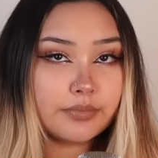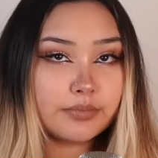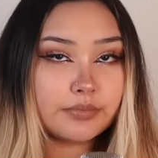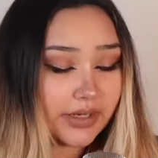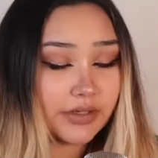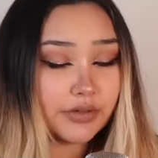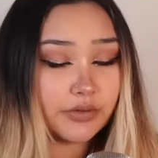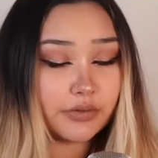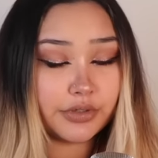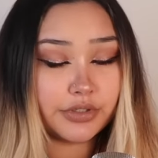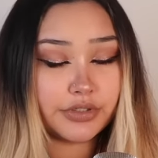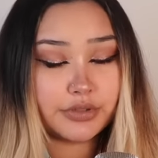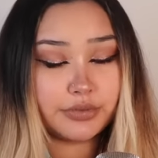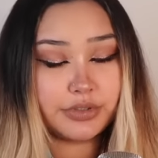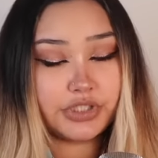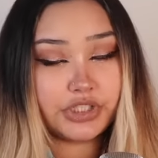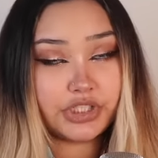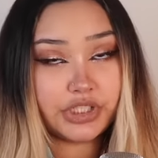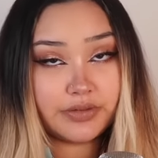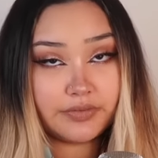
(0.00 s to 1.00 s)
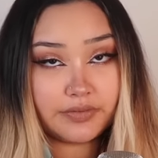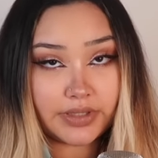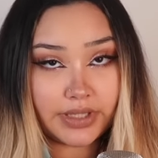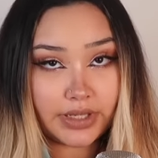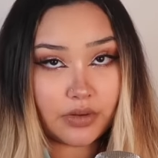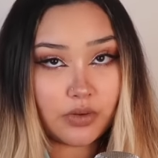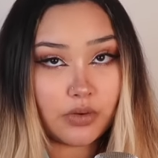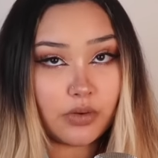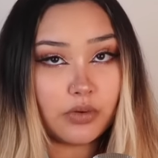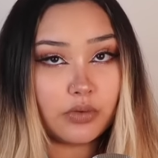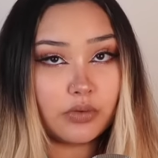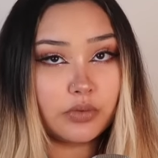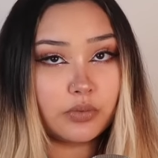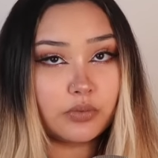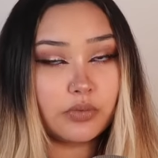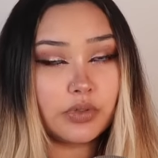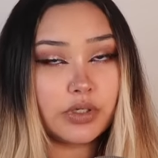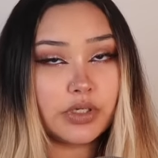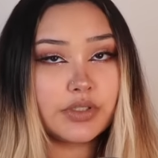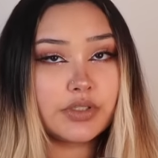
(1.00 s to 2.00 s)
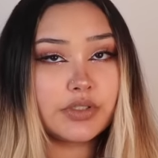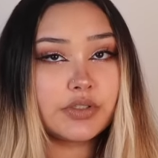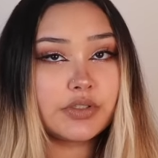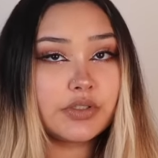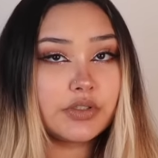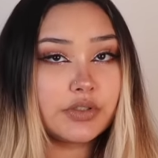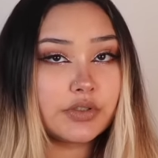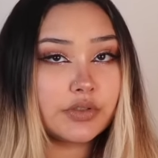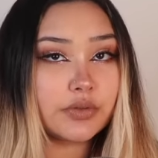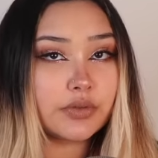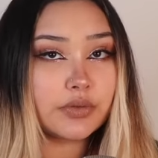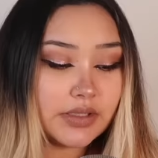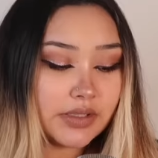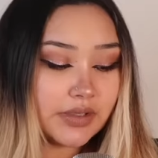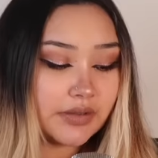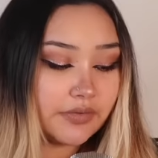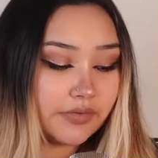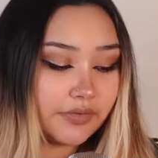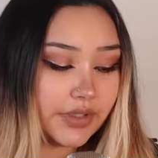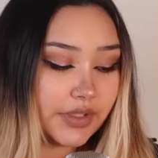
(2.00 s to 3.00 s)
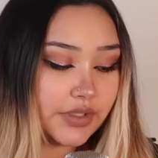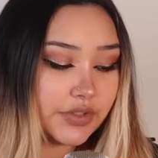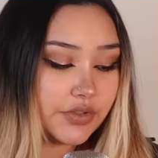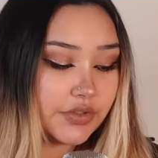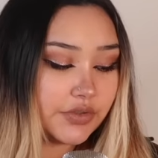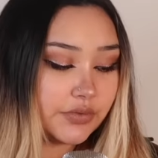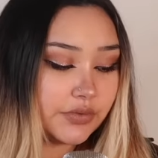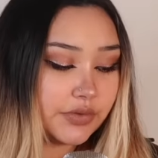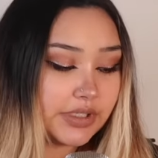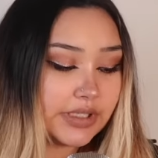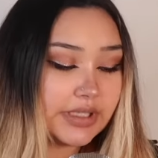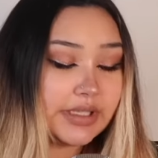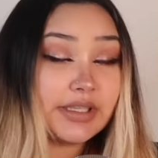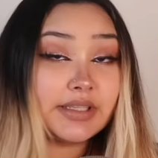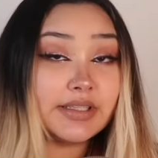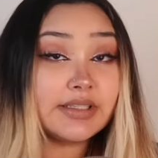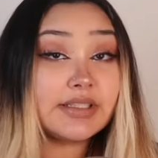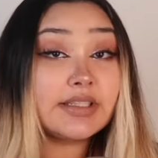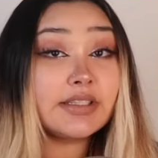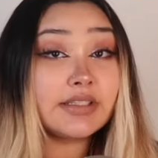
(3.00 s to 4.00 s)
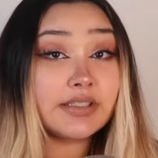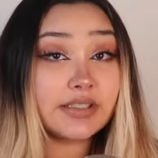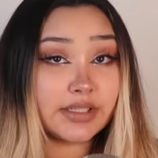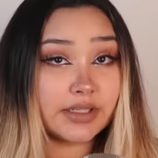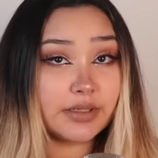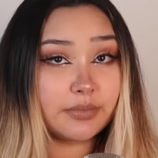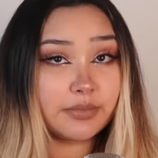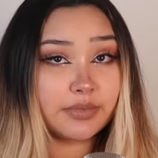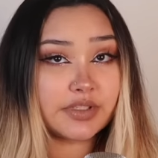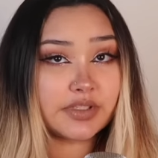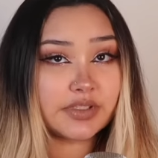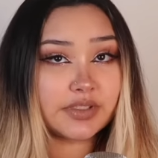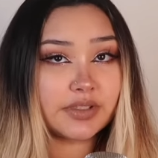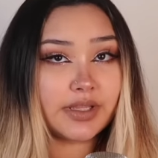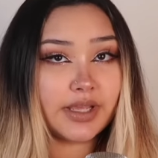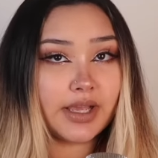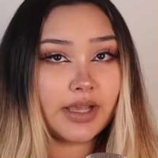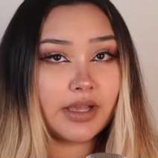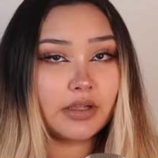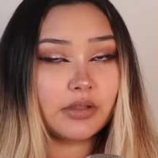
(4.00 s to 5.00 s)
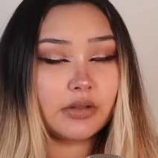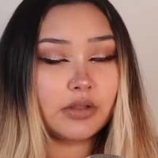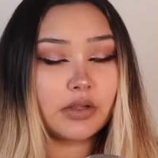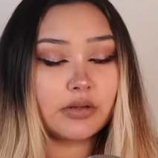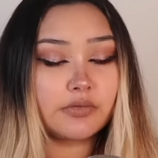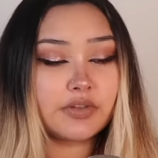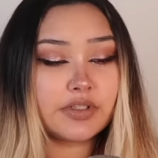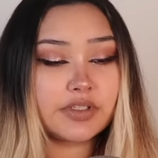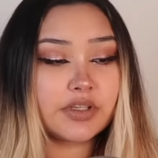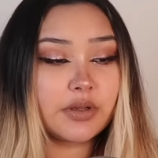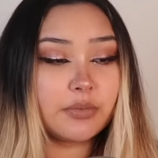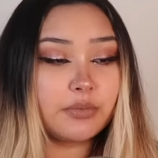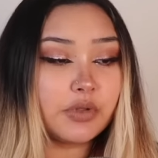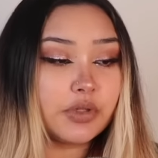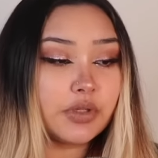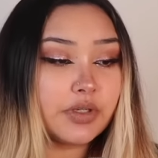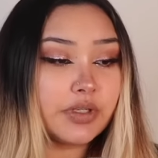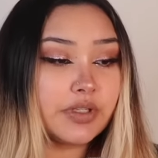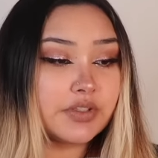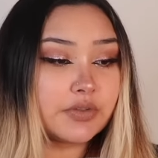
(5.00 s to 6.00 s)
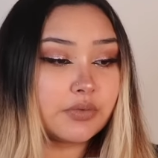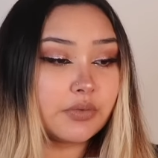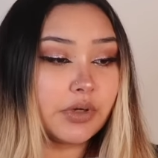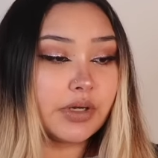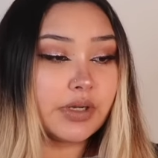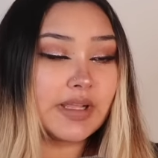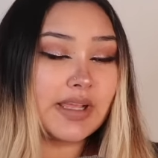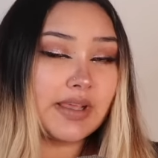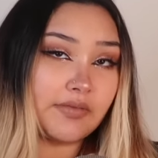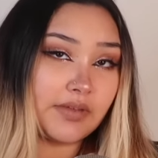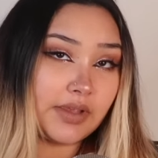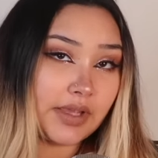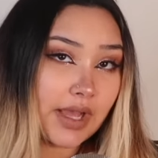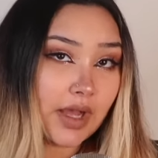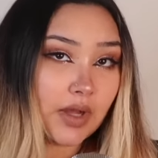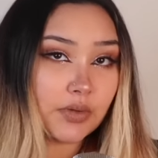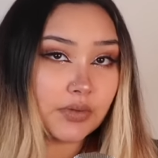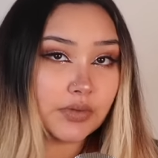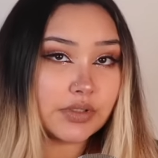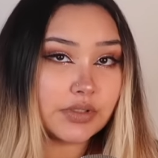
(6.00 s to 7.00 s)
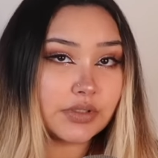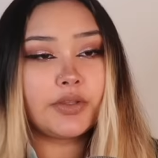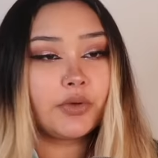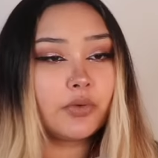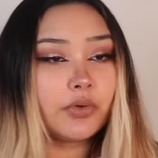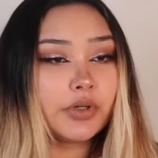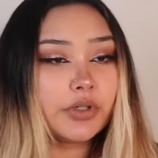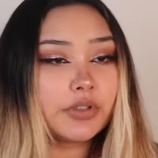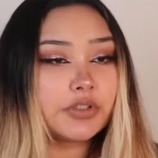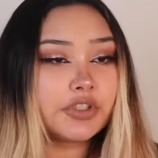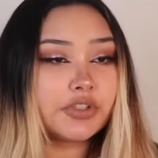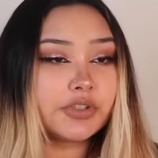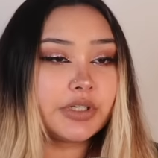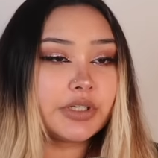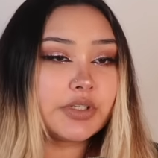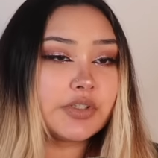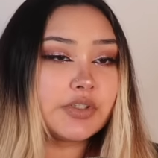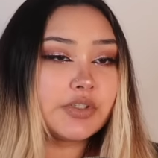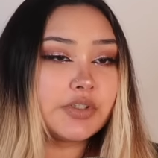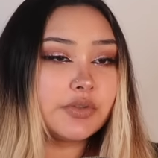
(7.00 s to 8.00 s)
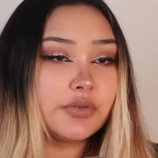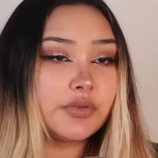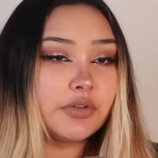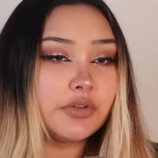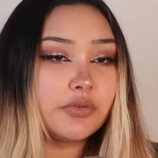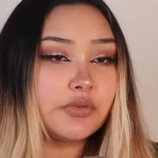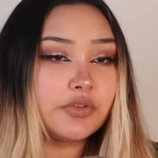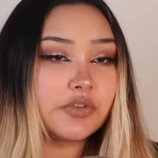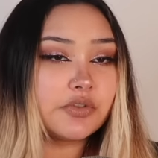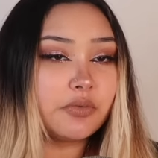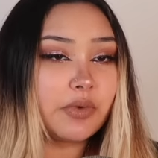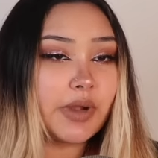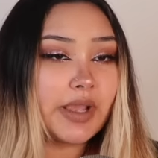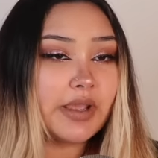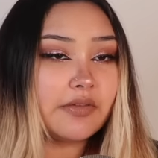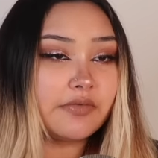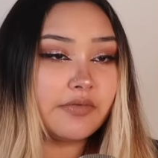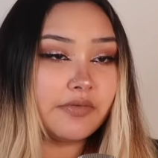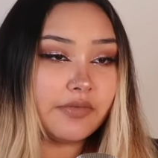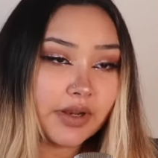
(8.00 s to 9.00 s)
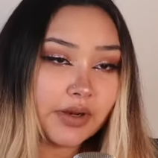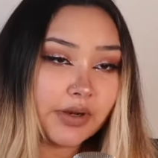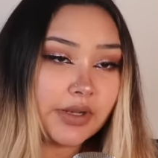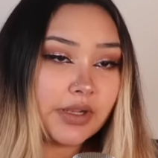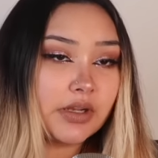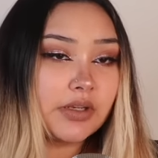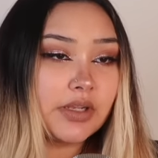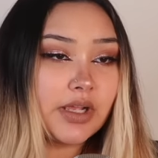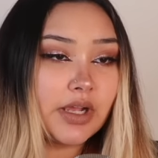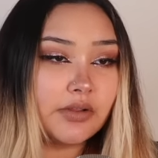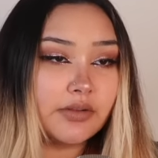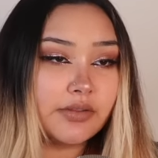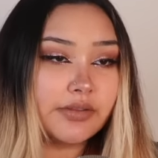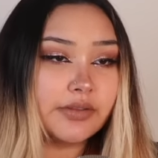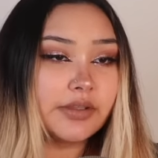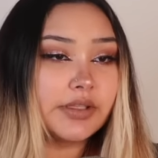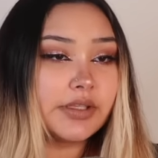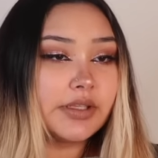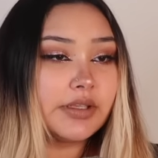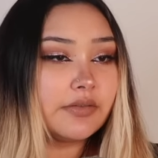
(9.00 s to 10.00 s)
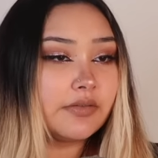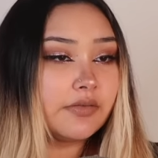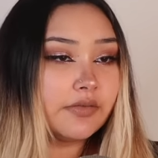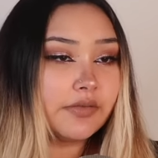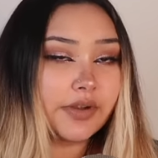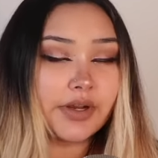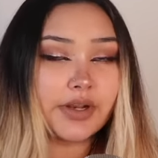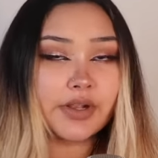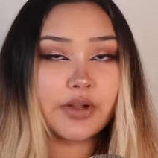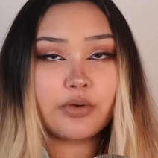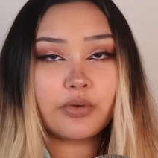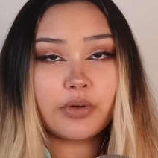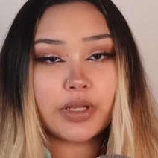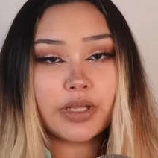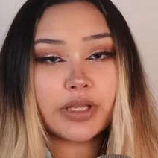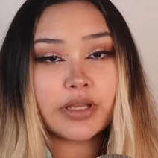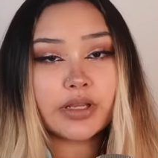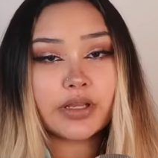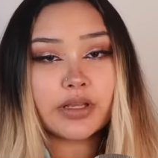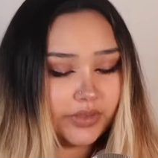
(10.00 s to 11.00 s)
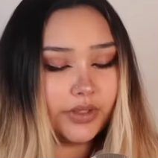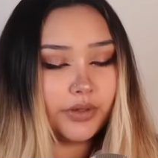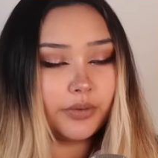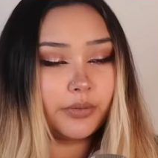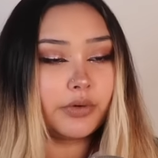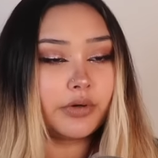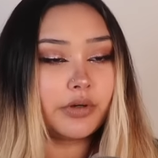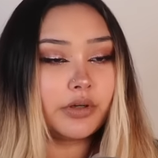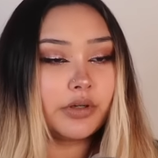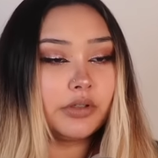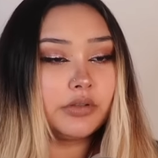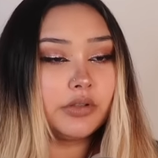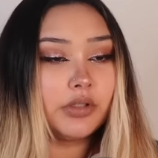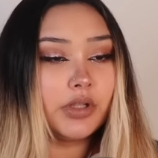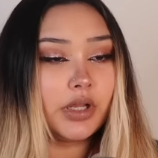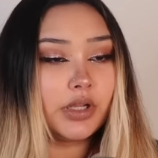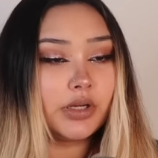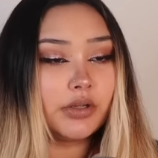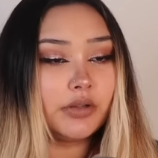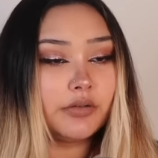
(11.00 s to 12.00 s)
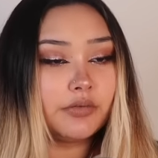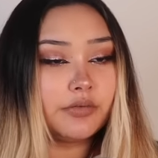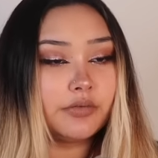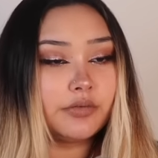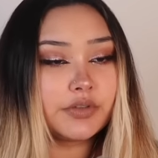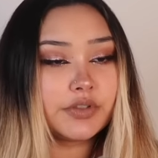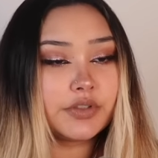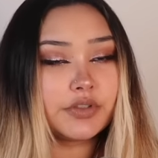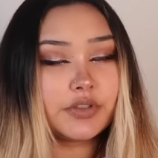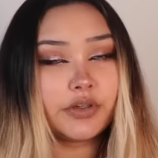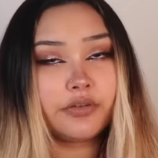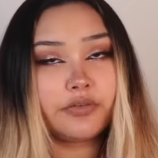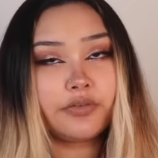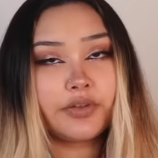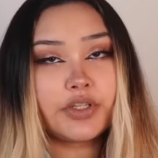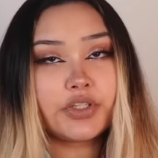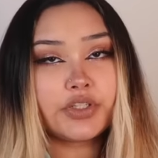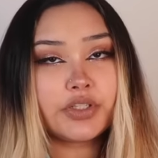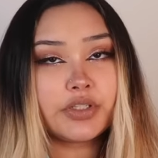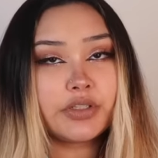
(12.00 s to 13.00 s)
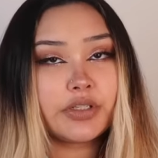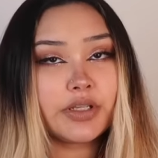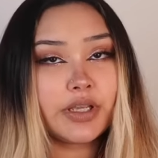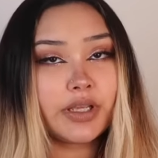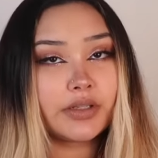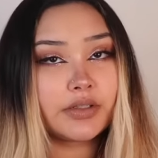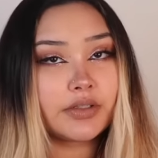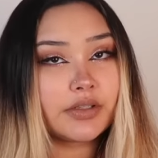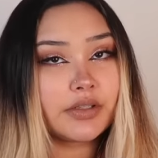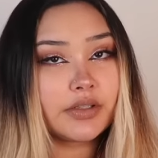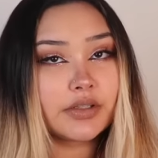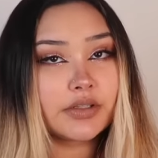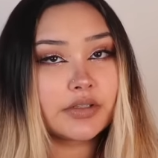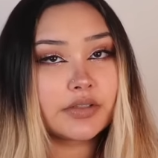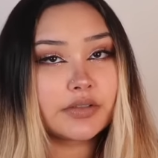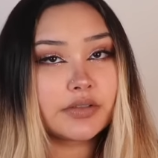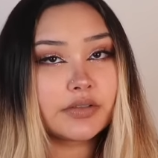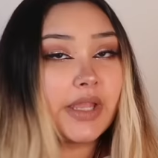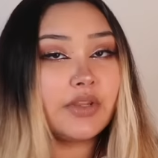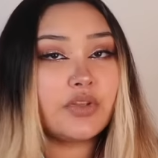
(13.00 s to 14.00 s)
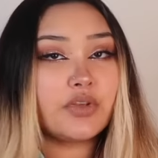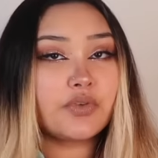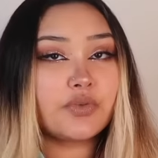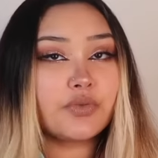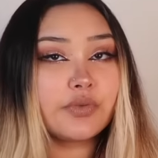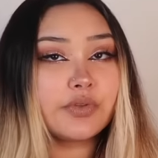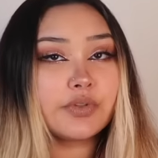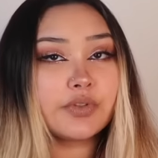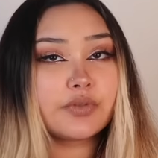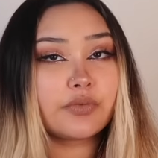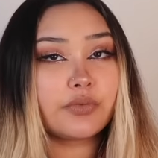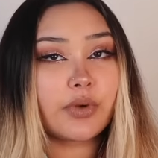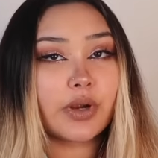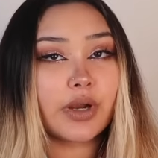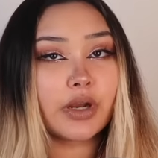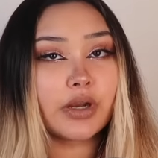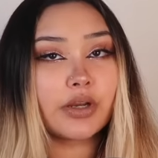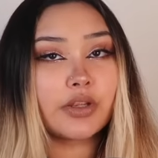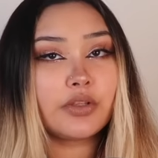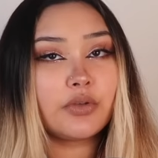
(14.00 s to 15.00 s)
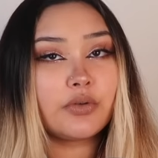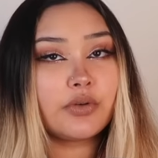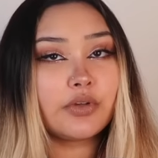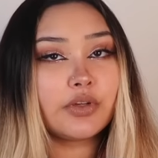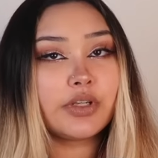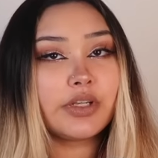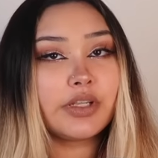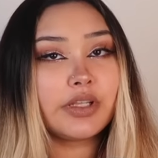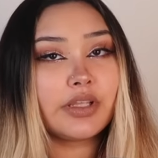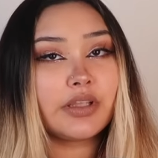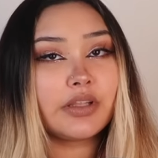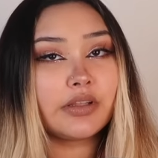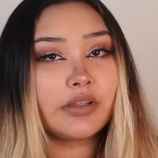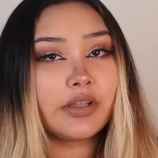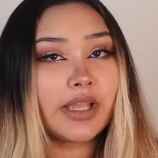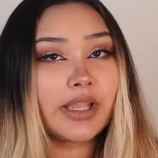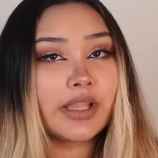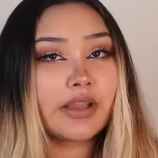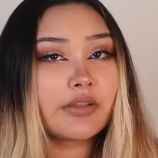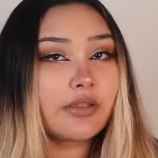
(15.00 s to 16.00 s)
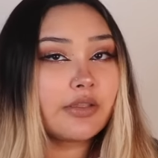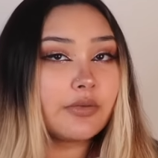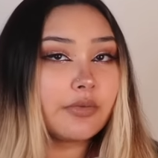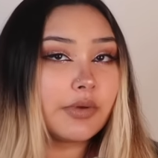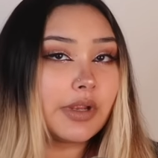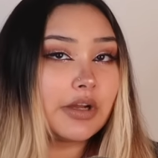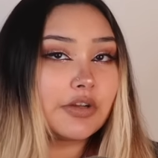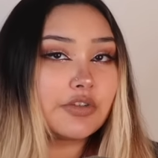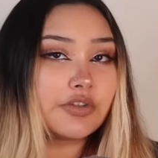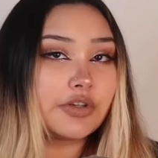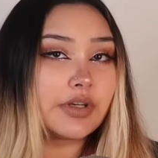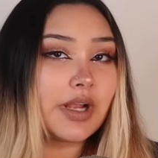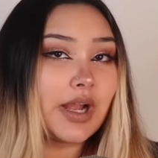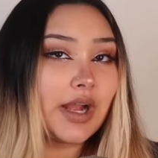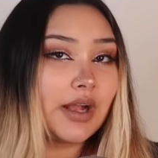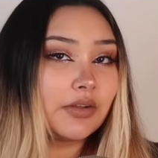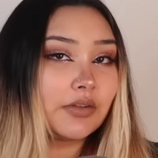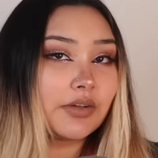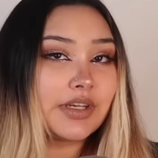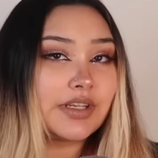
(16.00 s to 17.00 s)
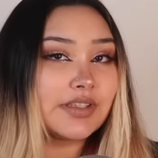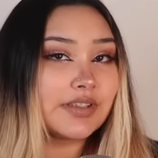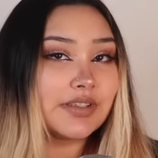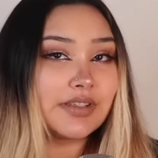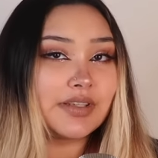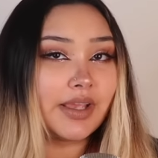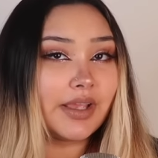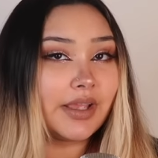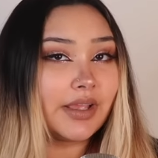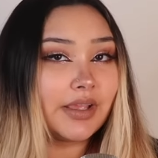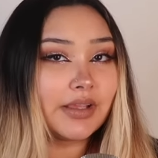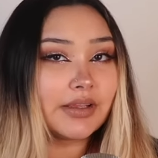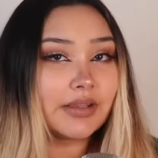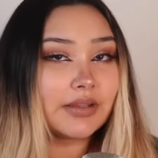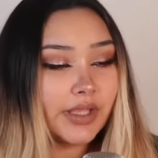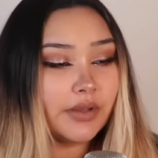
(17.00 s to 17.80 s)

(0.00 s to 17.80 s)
And in order to achieve that goal was to give into the E D tips that a lot of these communities were giving out. There were tricks to lose weight very unhealthily, very quick. There were a lot of starvation tactics, menus where you could eat like three hundred calories a day.